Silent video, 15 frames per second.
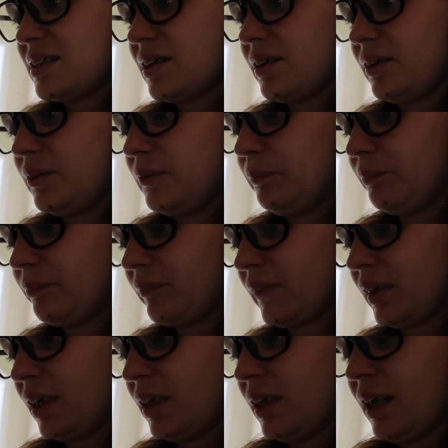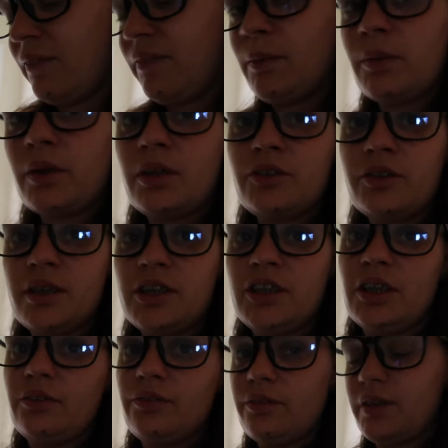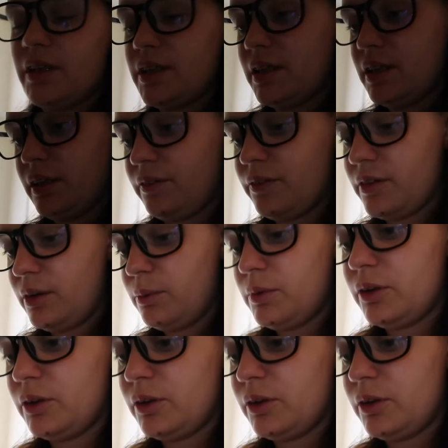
So yeah, I think we're going to try and chill for the rest of the afternoon.